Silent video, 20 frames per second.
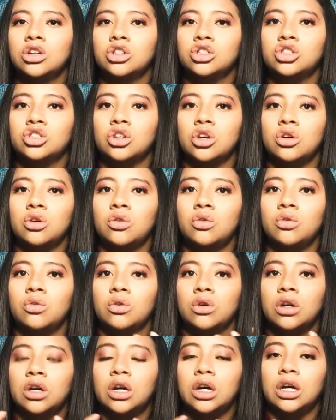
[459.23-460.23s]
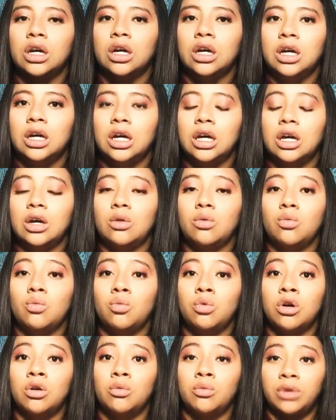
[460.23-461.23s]
So
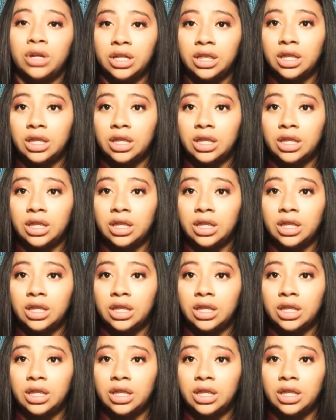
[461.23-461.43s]
what